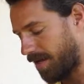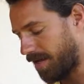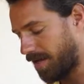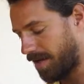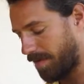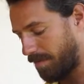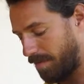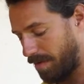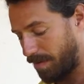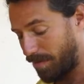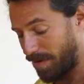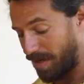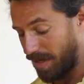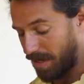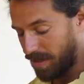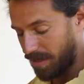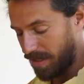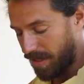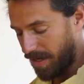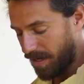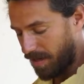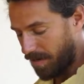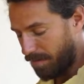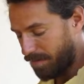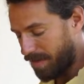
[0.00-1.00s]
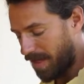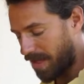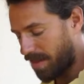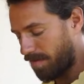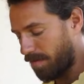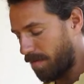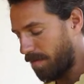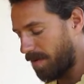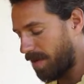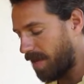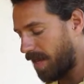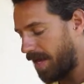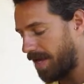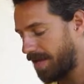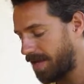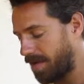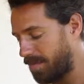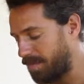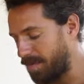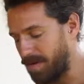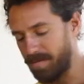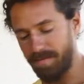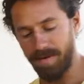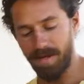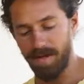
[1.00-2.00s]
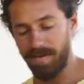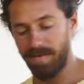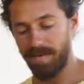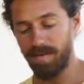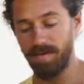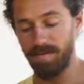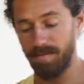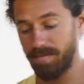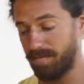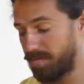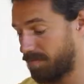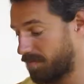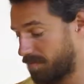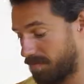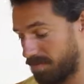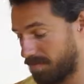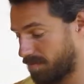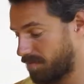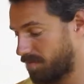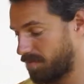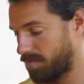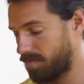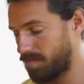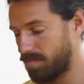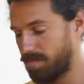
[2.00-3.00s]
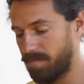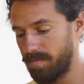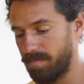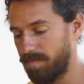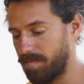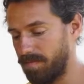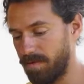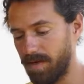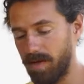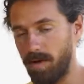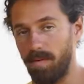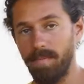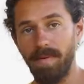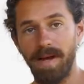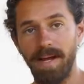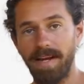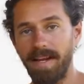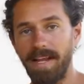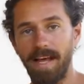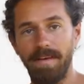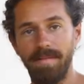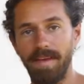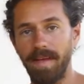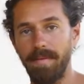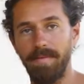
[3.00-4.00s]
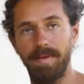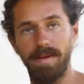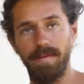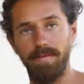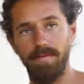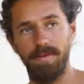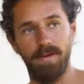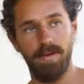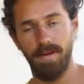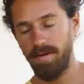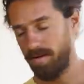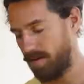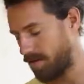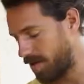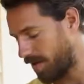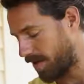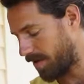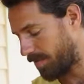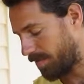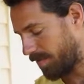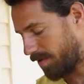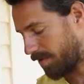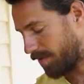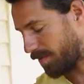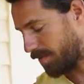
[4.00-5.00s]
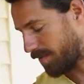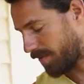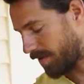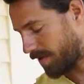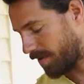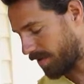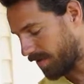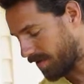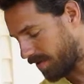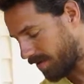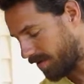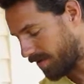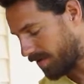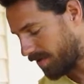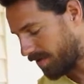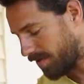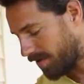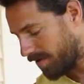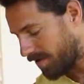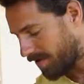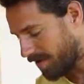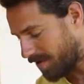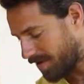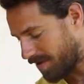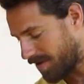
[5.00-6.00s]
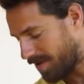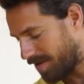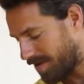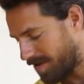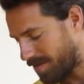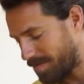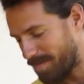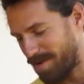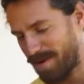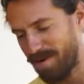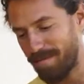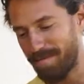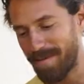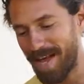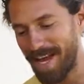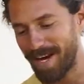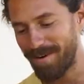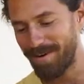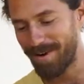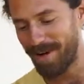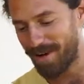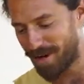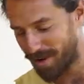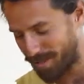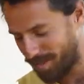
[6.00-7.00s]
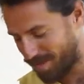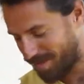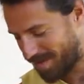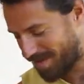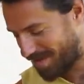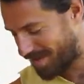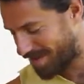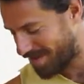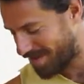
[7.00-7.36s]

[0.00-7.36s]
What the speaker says: it can be really clean if that's what we like, but we don't mind having a bit of dirt and a bit of microbes,